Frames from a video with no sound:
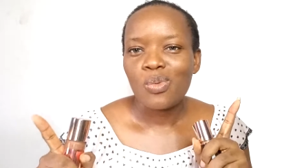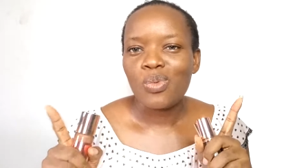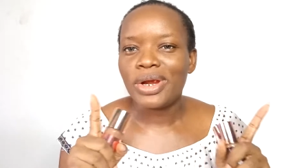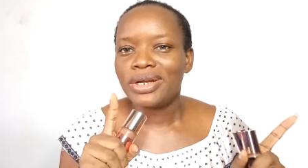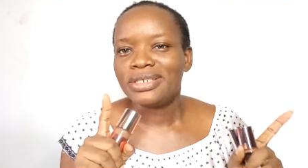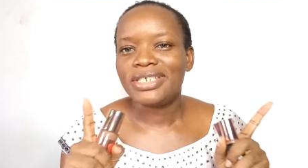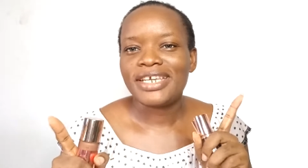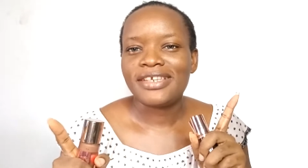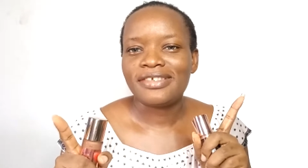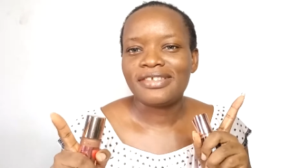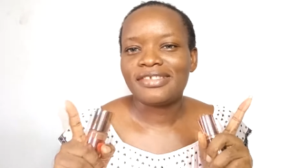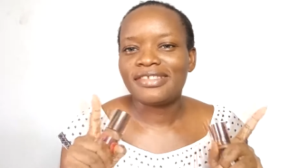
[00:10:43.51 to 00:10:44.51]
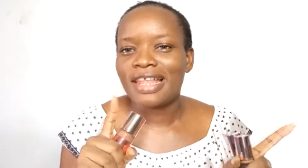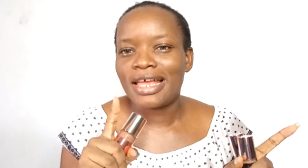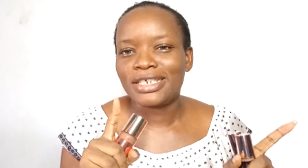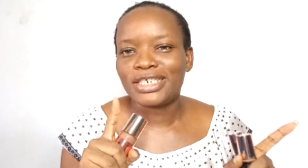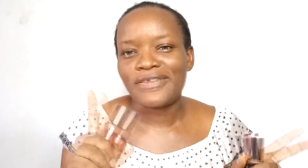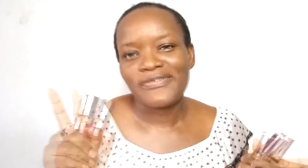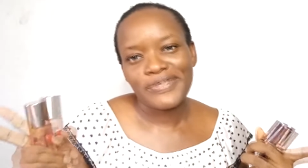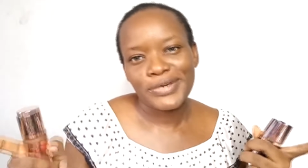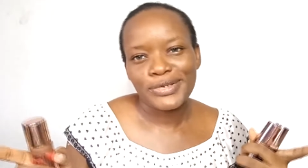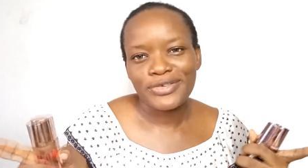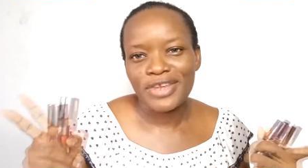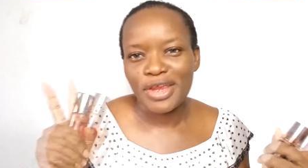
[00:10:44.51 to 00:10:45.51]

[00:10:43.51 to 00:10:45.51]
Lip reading: wear test slash first